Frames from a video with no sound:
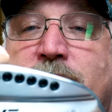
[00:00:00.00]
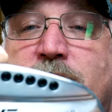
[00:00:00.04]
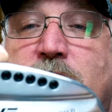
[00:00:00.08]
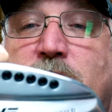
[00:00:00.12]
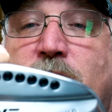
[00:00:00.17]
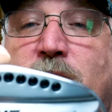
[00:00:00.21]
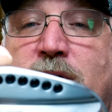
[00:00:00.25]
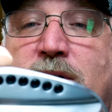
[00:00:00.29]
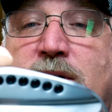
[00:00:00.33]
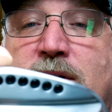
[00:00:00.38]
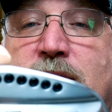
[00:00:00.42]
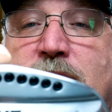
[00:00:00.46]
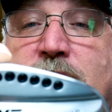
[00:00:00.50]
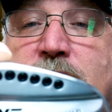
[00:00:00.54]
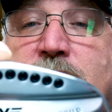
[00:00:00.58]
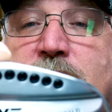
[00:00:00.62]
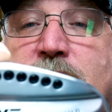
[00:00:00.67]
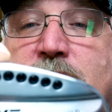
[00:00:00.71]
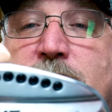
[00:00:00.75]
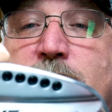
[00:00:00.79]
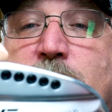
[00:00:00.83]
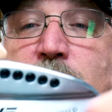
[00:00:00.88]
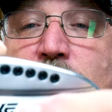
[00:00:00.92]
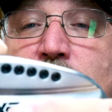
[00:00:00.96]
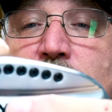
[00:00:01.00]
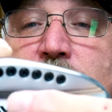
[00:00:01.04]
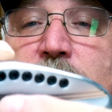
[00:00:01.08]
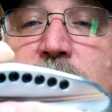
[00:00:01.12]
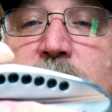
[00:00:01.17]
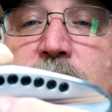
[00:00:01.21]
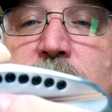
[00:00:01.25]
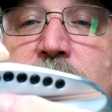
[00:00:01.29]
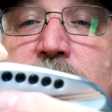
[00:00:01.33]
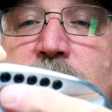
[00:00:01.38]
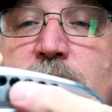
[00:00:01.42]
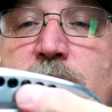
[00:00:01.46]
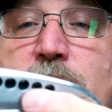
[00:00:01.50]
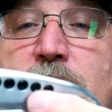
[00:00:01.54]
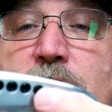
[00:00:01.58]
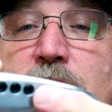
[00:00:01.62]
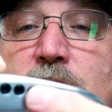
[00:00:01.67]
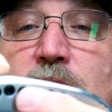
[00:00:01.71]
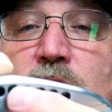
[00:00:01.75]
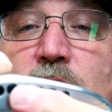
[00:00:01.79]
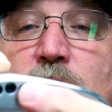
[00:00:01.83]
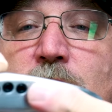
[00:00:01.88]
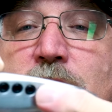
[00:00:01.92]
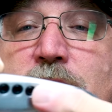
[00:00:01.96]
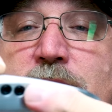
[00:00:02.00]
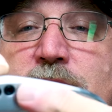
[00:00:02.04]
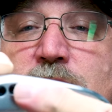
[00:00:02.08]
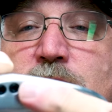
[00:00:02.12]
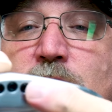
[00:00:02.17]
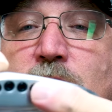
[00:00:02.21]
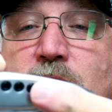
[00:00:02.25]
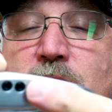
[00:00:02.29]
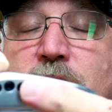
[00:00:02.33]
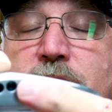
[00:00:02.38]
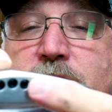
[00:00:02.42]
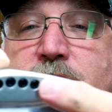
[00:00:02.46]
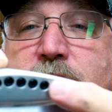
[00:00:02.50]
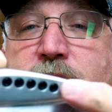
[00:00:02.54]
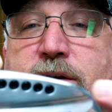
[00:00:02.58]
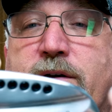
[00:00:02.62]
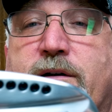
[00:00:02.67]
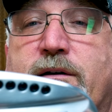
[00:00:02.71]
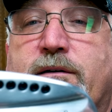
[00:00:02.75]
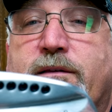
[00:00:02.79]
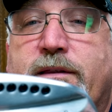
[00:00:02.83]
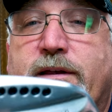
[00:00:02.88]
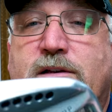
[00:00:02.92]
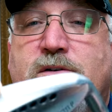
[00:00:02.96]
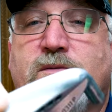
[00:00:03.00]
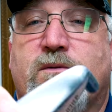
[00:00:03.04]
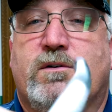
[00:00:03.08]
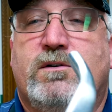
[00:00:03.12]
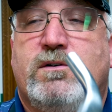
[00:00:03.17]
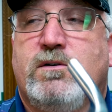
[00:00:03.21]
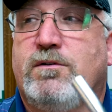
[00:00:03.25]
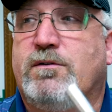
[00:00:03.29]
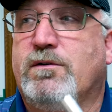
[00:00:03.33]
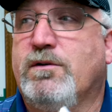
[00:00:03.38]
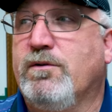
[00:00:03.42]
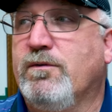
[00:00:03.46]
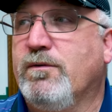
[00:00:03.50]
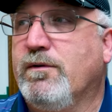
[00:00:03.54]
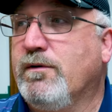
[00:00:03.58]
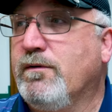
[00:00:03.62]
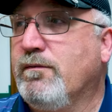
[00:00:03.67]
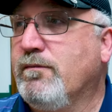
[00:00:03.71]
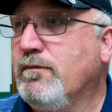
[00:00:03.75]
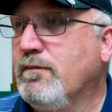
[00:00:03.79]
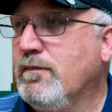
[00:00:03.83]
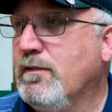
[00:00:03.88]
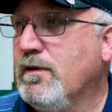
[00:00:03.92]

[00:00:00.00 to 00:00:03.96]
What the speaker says: If you wanted to hit it up more in the air, you'd put a whole bunch more here. That's what you're doing.